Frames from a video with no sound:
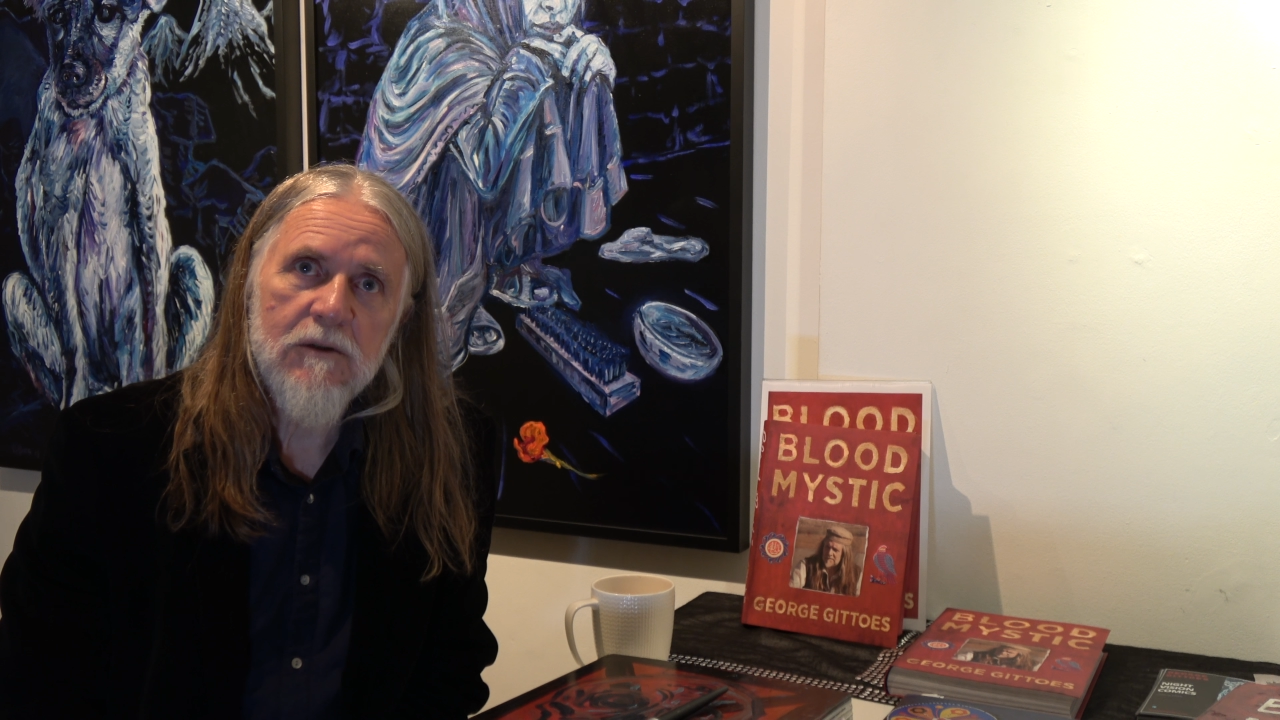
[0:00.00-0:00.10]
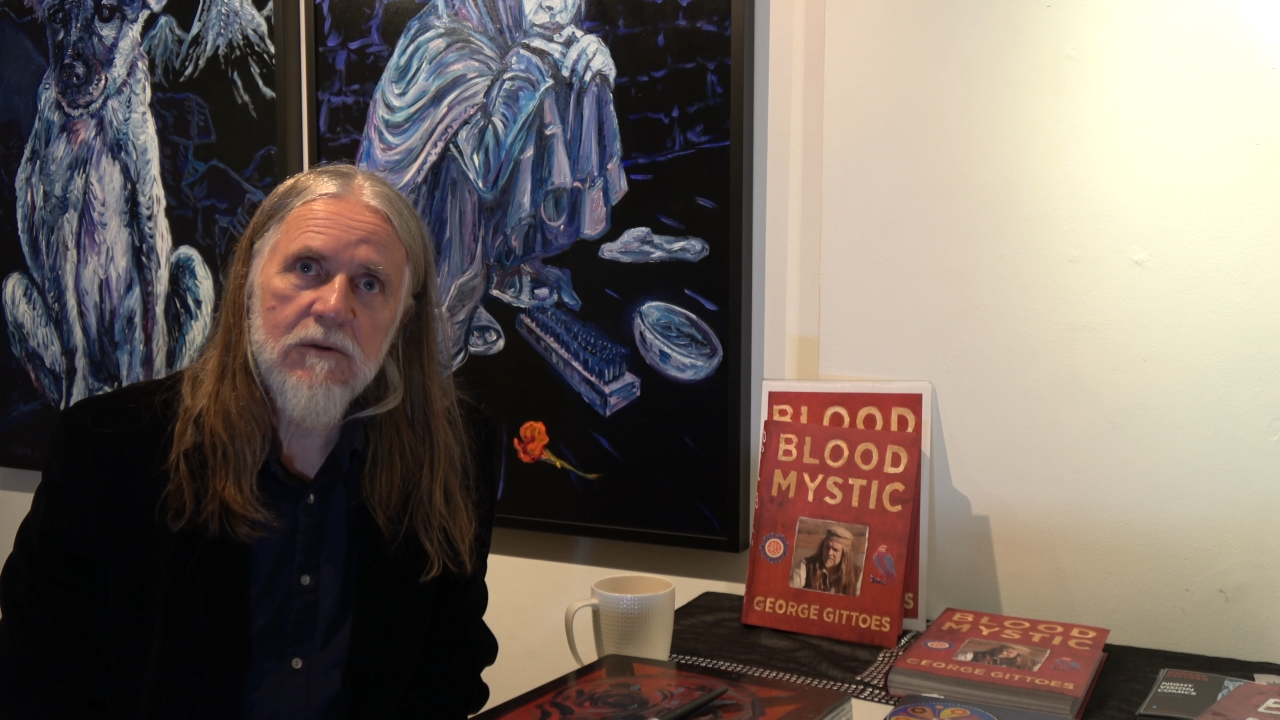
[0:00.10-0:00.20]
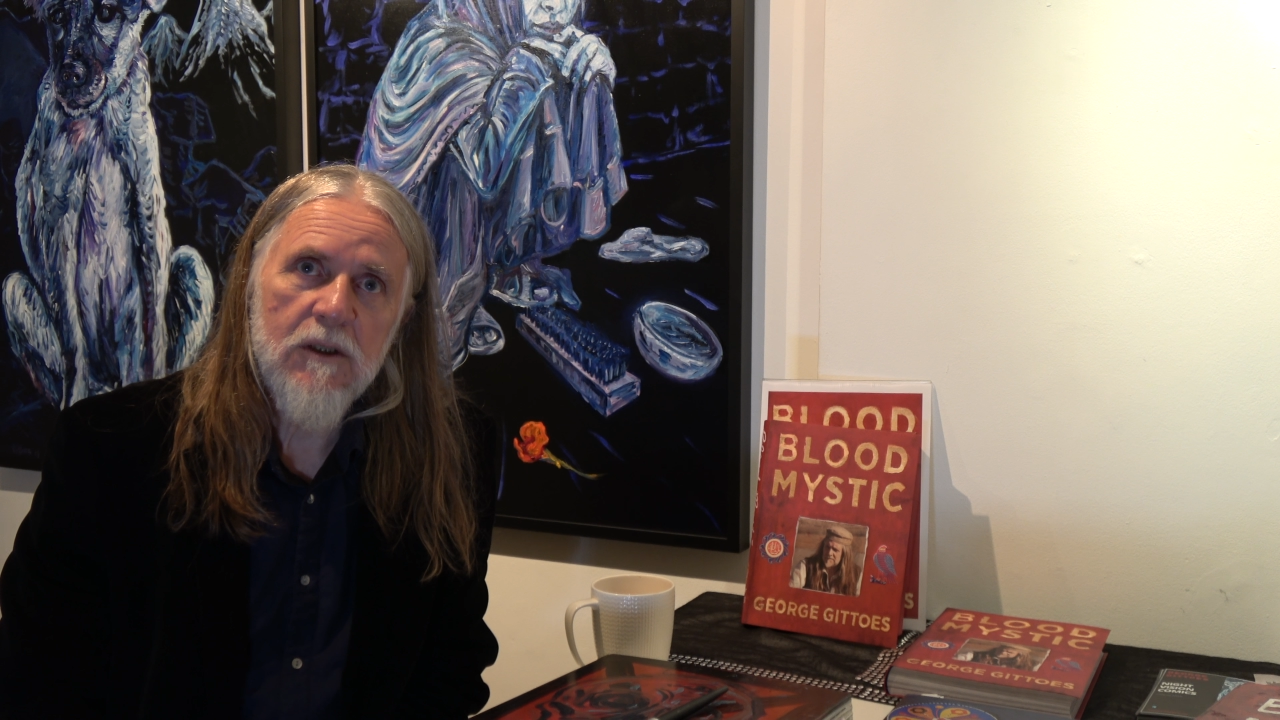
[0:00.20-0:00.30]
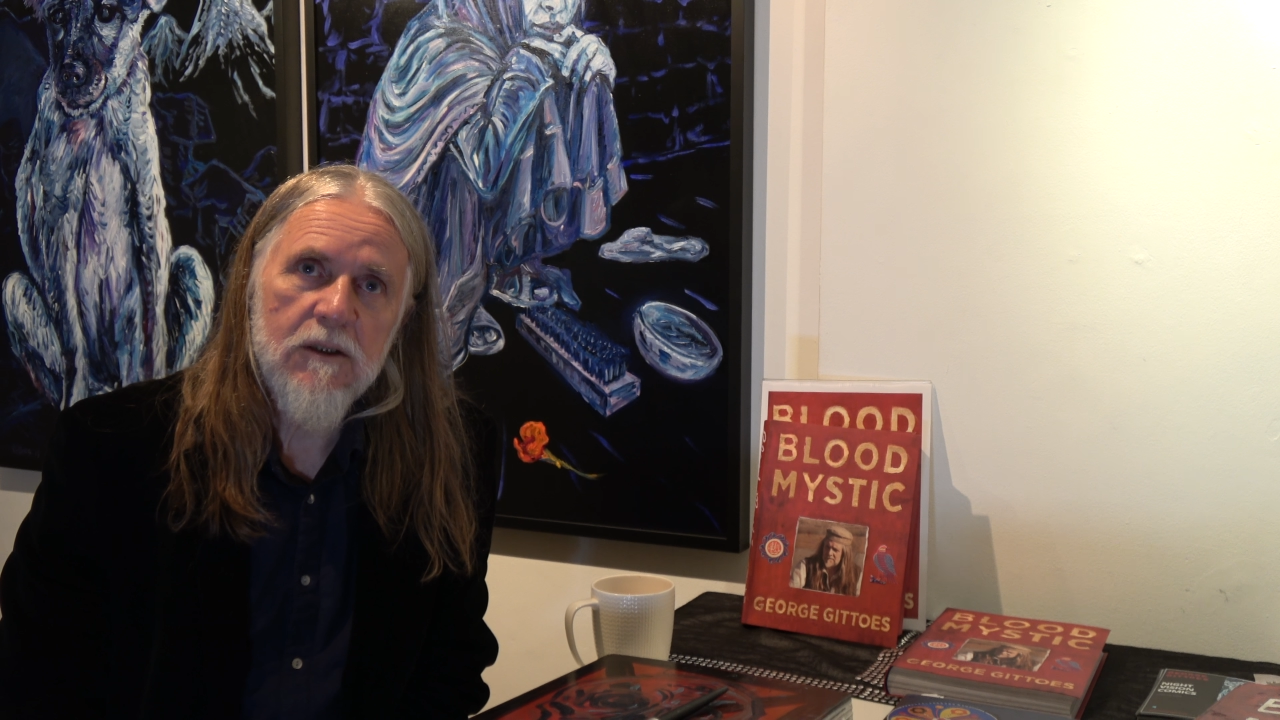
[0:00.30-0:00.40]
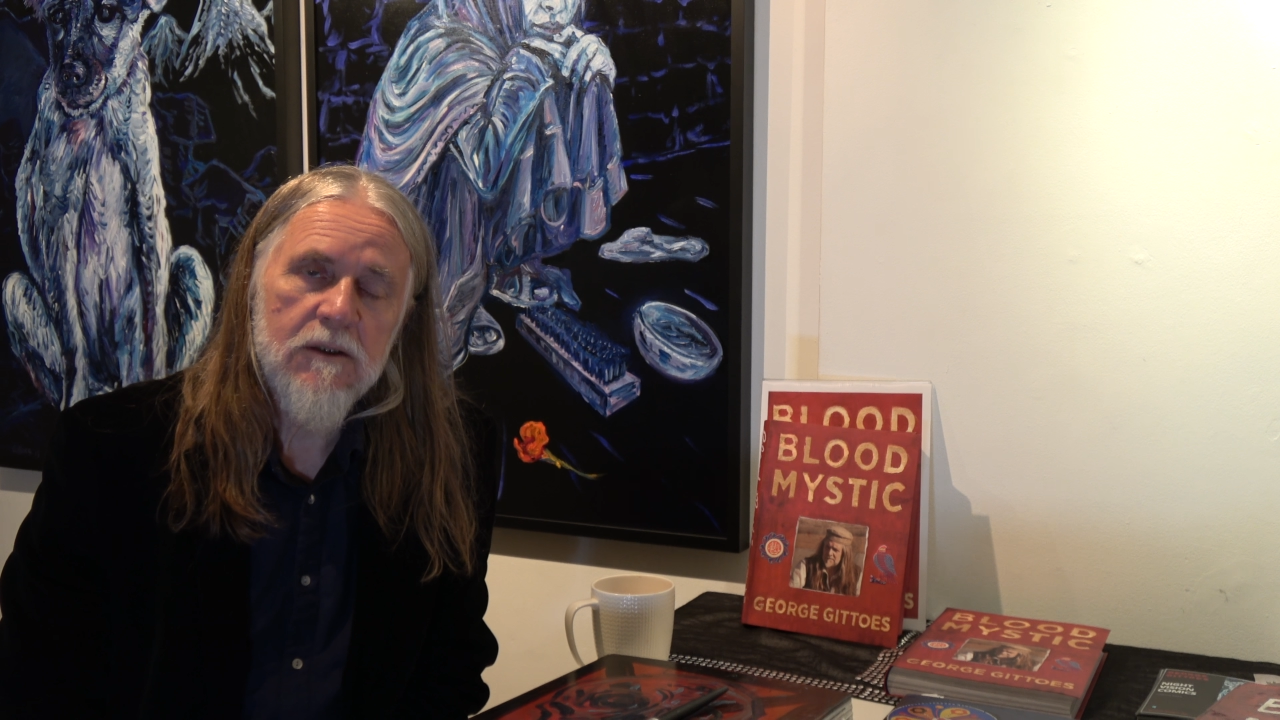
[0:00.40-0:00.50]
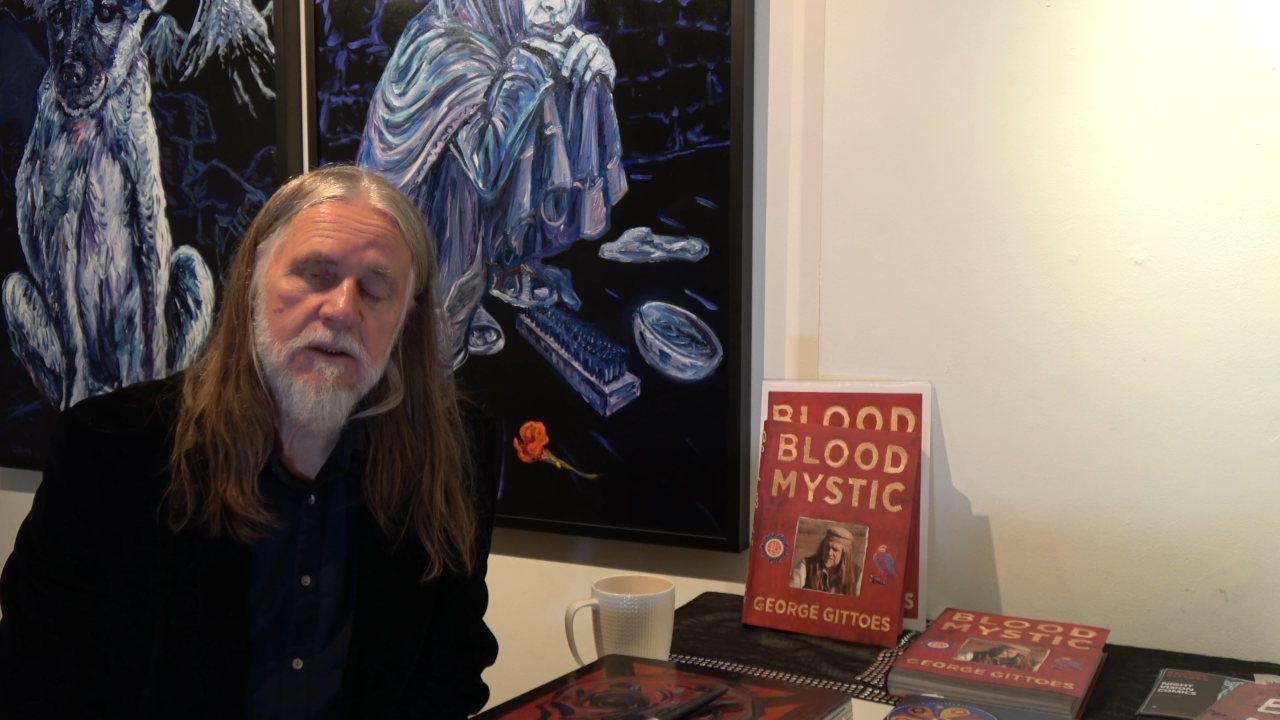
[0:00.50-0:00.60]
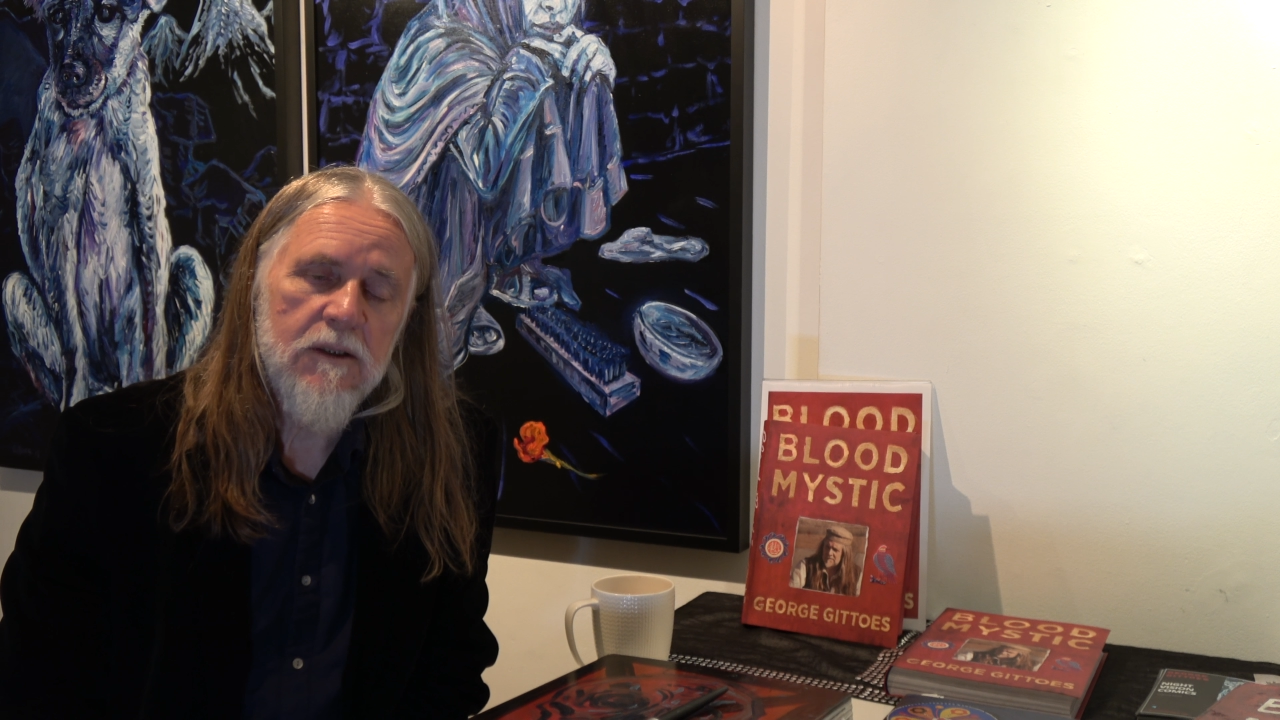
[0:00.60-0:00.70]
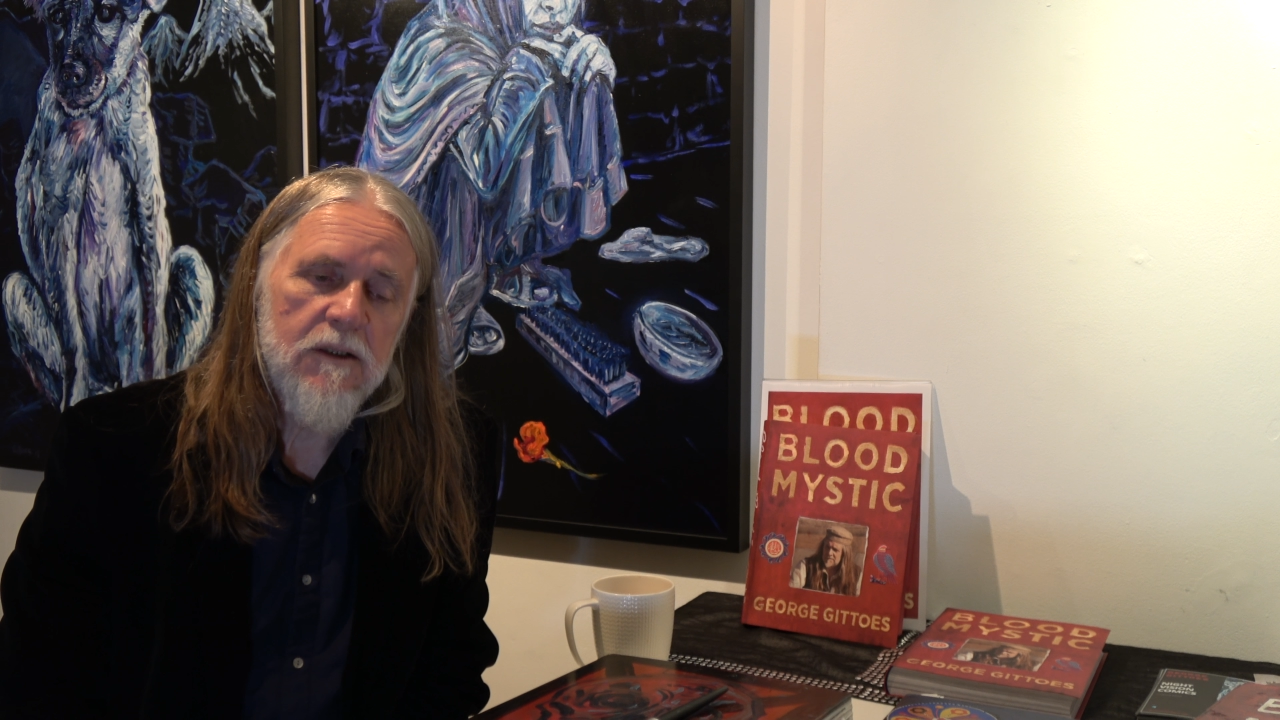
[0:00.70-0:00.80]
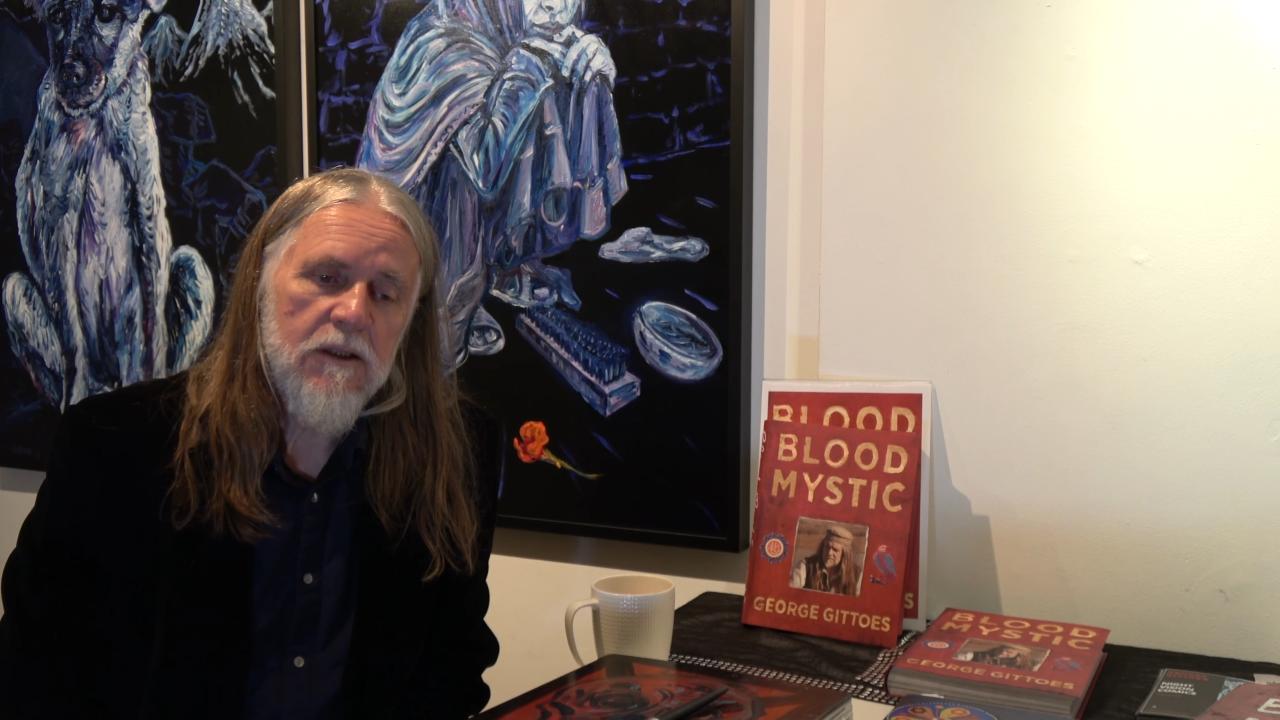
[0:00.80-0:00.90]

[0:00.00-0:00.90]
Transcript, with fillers: stress.